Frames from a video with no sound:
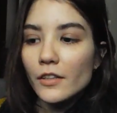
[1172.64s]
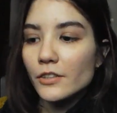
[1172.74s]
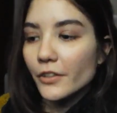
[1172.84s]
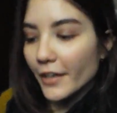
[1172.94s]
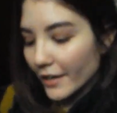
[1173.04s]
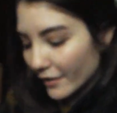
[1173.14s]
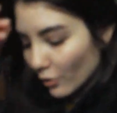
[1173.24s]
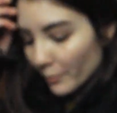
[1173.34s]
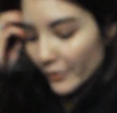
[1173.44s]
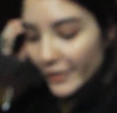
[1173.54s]
So yeah, I
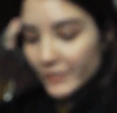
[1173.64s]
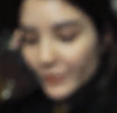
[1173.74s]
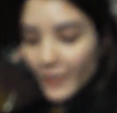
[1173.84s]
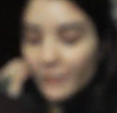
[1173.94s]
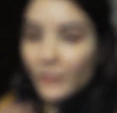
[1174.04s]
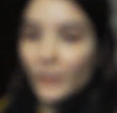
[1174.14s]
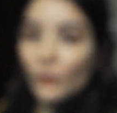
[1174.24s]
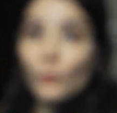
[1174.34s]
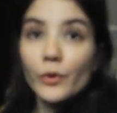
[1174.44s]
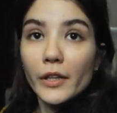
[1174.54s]
hope you guys are having a
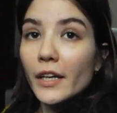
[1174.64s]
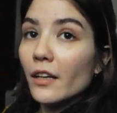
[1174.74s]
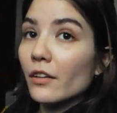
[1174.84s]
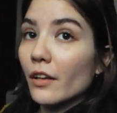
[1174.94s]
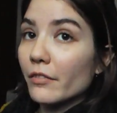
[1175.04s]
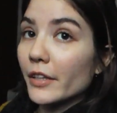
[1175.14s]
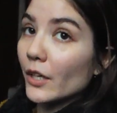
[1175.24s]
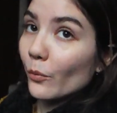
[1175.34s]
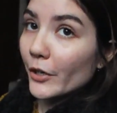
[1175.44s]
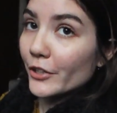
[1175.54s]
really
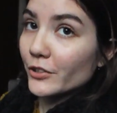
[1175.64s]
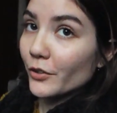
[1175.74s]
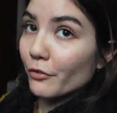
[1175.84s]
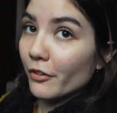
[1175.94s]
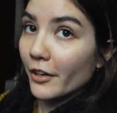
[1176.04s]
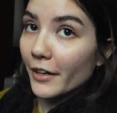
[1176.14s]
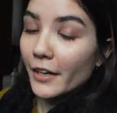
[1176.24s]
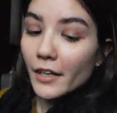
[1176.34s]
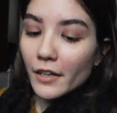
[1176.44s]
lovely winter so far.